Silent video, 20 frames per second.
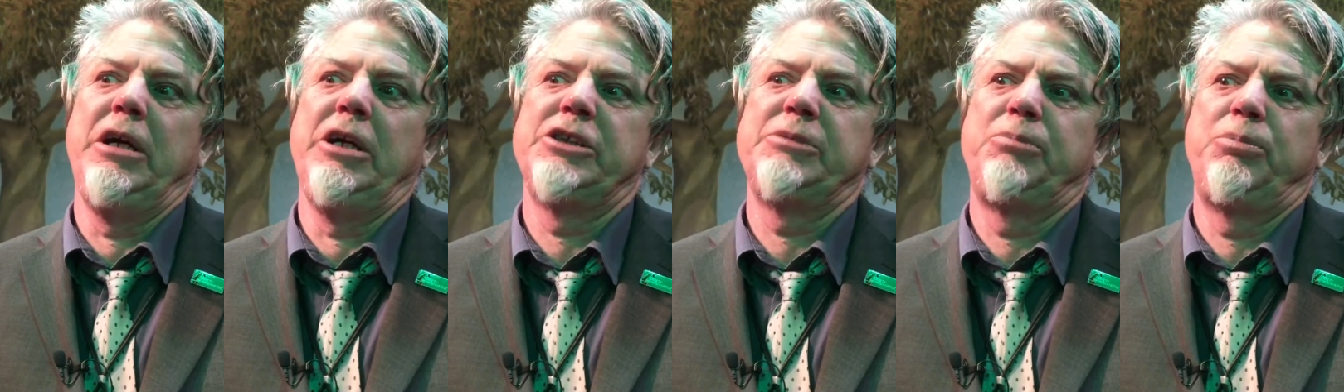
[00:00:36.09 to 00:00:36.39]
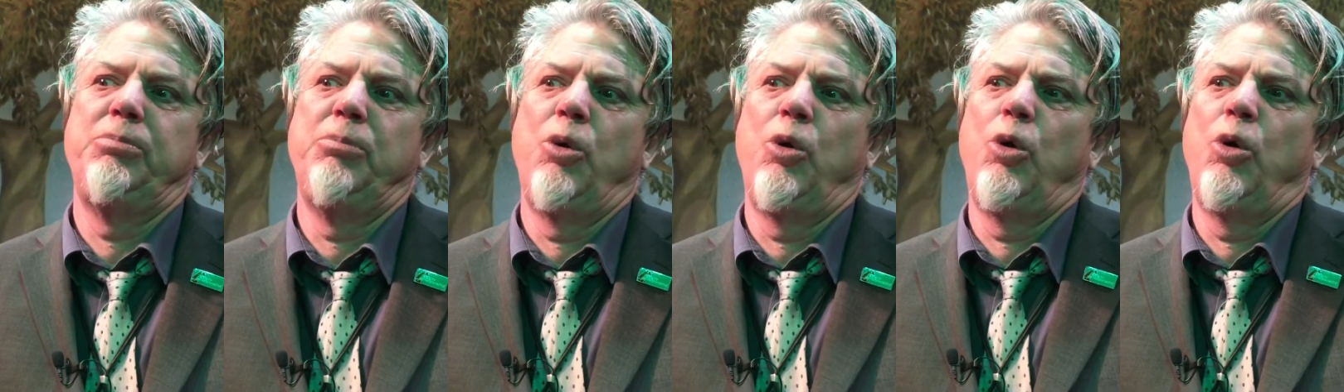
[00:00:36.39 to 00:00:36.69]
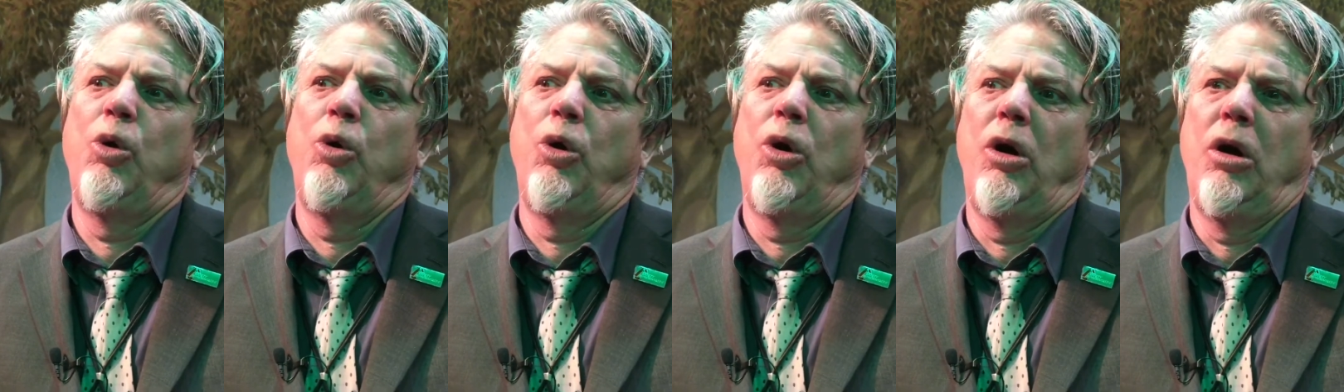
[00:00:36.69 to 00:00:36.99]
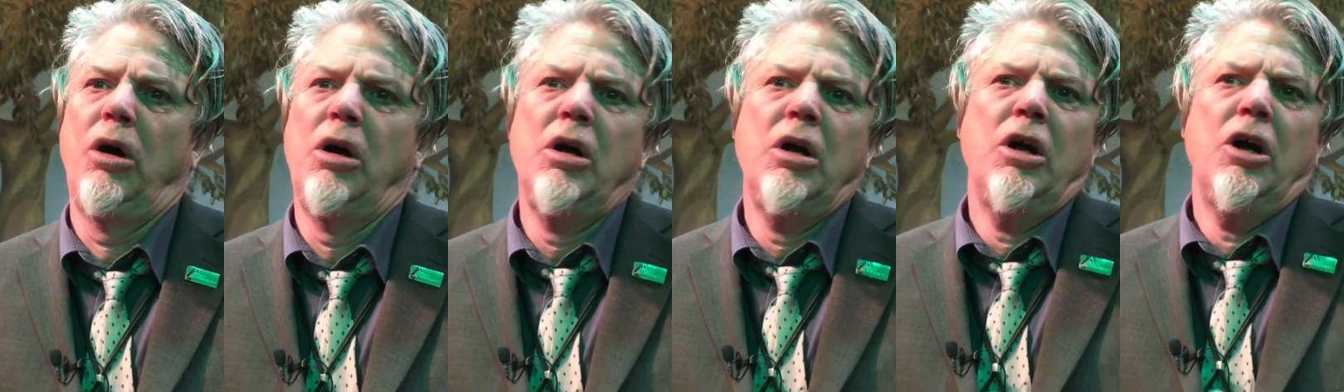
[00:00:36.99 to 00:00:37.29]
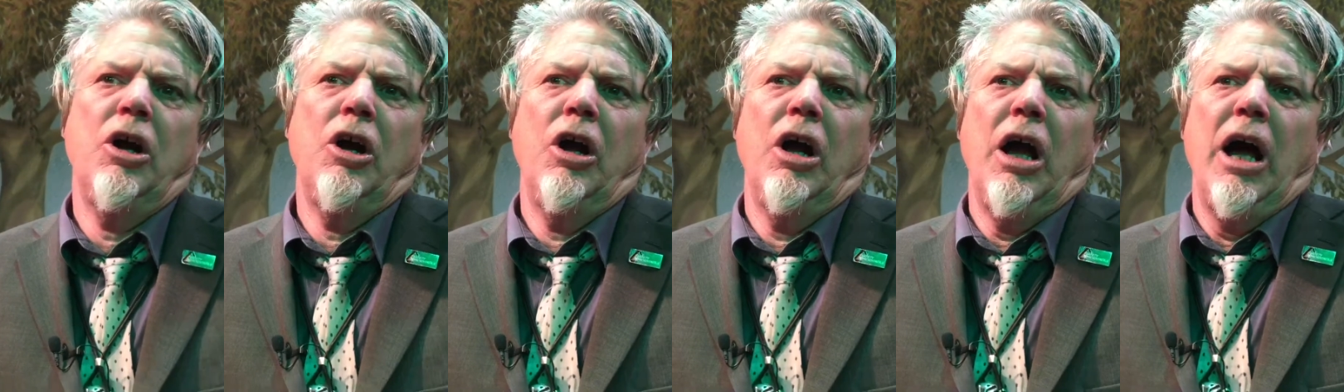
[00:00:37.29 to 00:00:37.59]
He's more
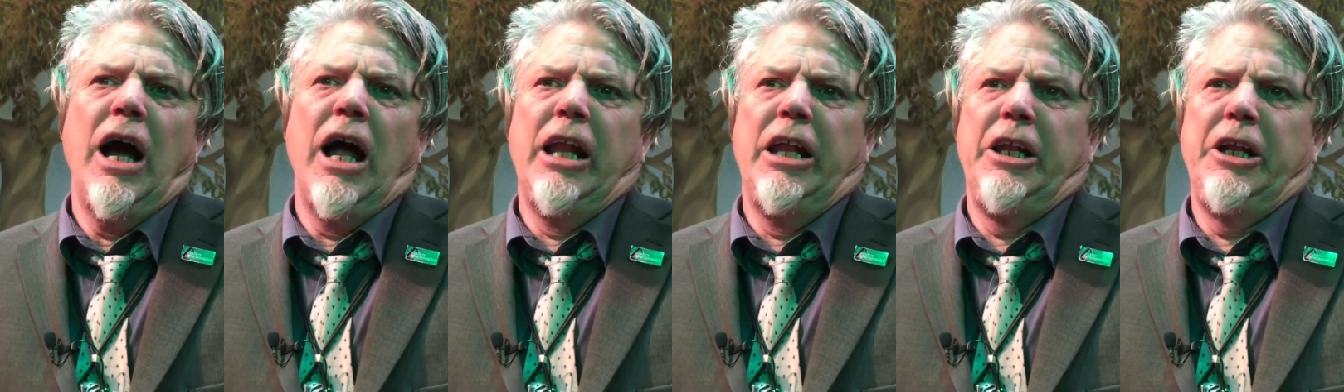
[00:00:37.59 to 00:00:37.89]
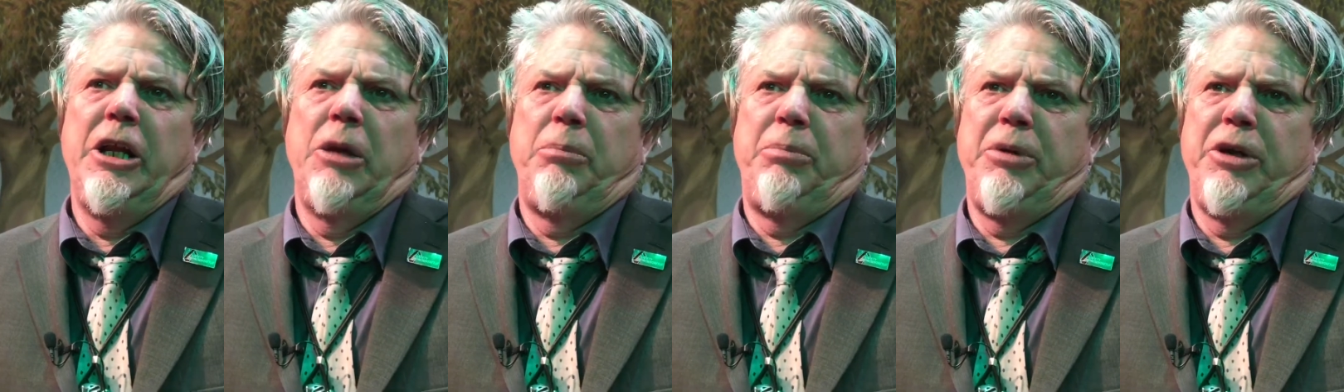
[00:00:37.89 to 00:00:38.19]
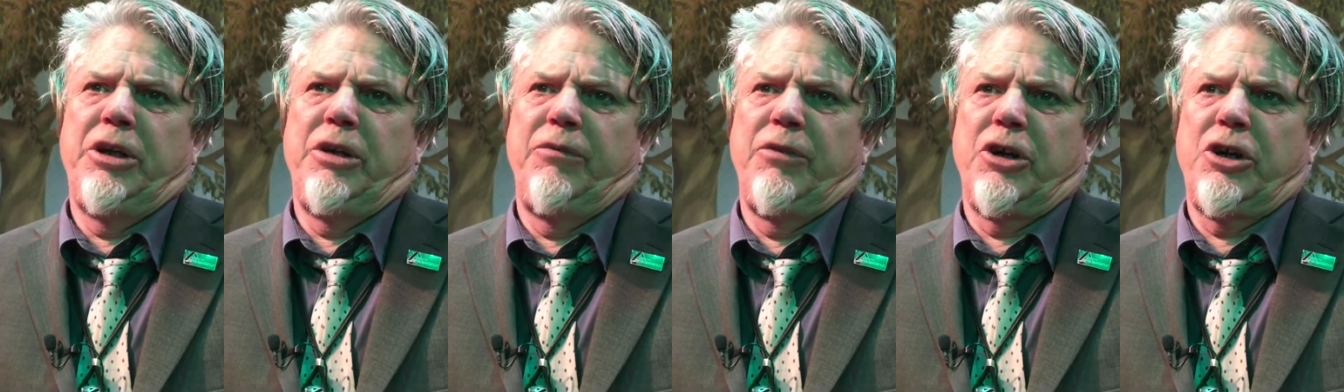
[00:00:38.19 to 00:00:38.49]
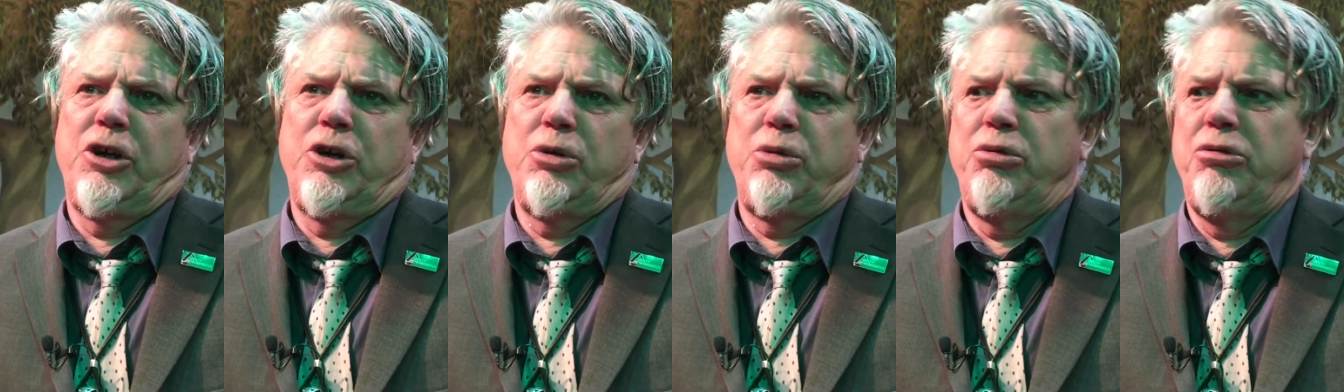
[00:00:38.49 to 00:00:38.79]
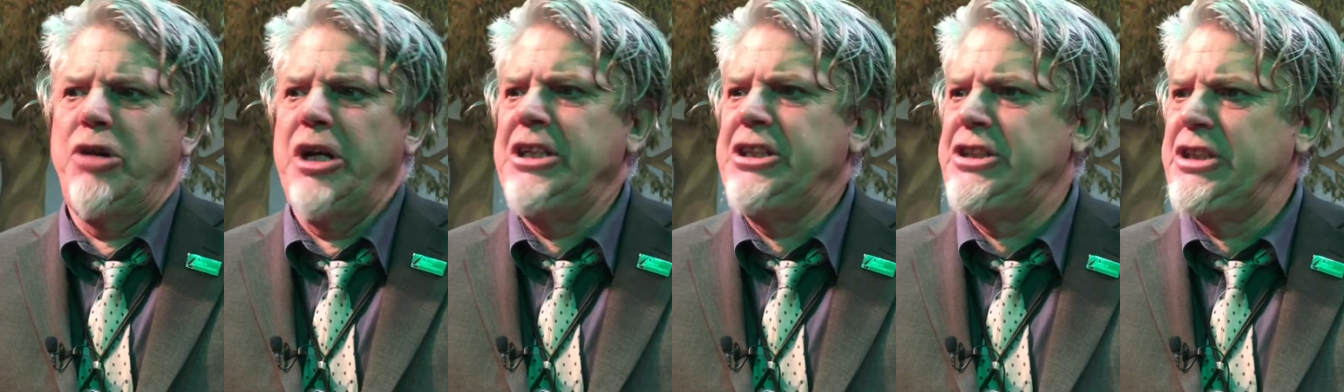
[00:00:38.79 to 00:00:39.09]
a little bit of a
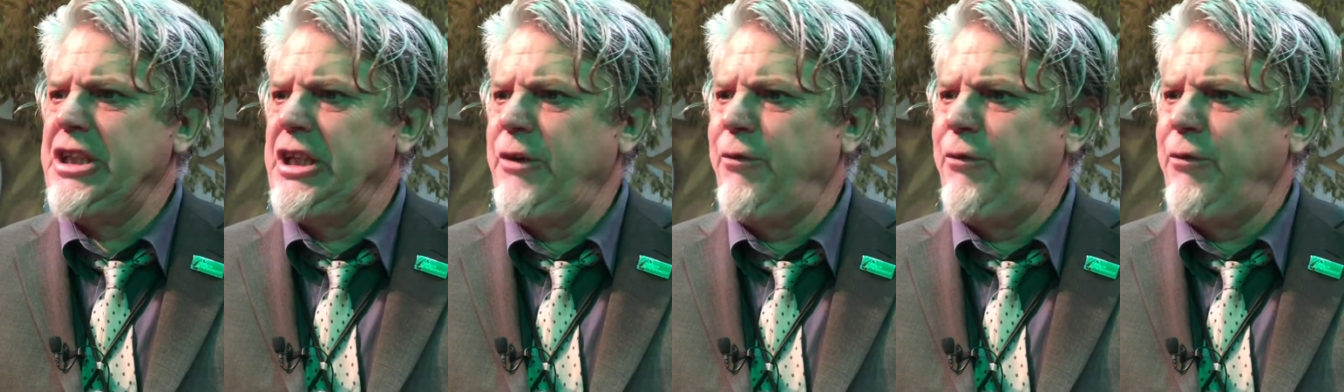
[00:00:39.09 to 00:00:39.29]
crazy